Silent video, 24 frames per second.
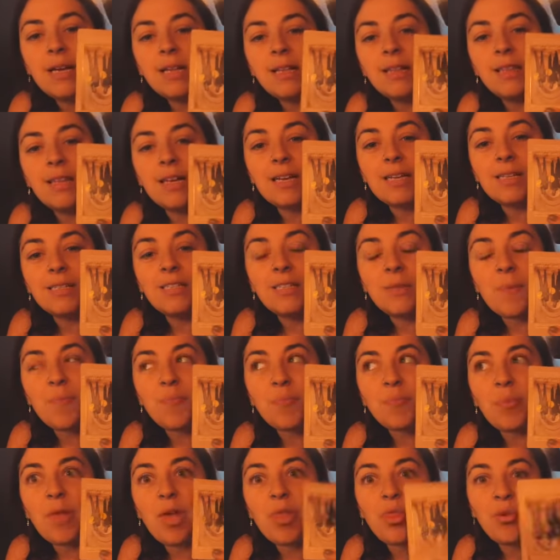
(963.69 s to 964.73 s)
this
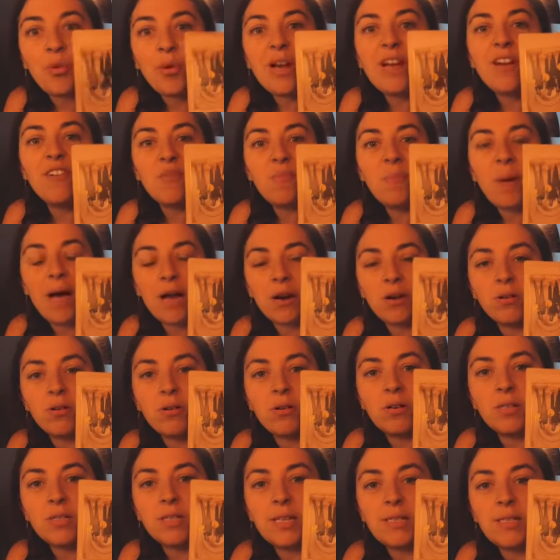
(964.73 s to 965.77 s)
Three of
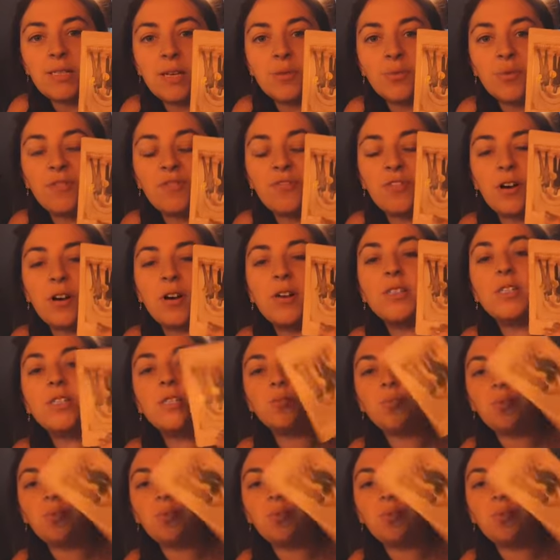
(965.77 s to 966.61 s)
Pentacles that's in reverse,